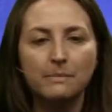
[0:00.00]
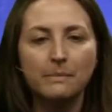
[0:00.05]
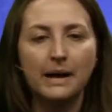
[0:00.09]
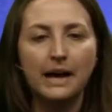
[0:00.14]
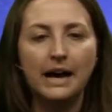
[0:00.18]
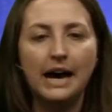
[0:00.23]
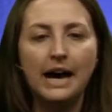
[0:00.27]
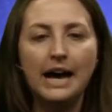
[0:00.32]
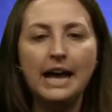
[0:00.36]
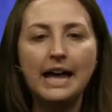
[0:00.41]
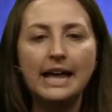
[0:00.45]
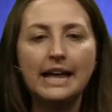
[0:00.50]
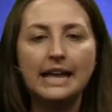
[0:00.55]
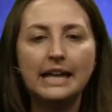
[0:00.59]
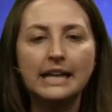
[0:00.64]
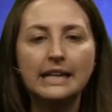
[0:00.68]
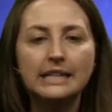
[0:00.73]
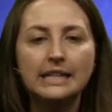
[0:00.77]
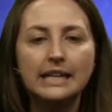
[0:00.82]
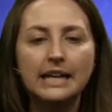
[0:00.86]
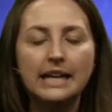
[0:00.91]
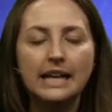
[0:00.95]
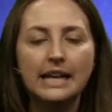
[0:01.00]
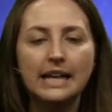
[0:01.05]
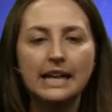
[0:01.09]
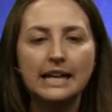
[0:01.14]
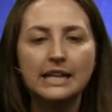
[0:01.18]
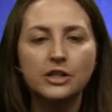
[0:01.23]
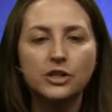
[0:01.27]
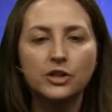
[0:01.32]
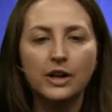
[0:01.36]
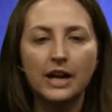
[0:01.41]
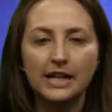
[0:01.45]
behind
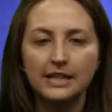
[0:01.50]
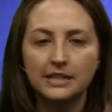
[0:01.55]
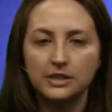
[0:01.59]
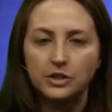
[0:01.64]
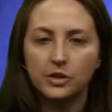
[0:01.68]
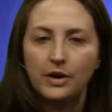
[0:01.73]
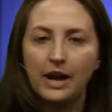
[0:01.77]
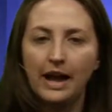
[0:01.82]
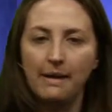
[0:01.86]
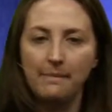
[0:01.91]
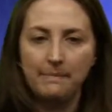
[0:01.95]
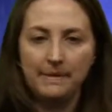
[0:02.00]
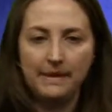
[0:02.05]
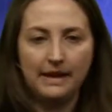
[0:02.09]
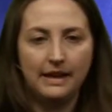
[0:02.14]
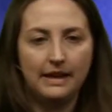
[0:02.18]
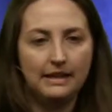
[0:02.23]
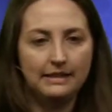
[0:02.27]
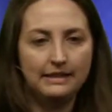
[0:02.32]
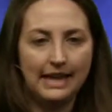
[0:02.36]
and tries to grab the,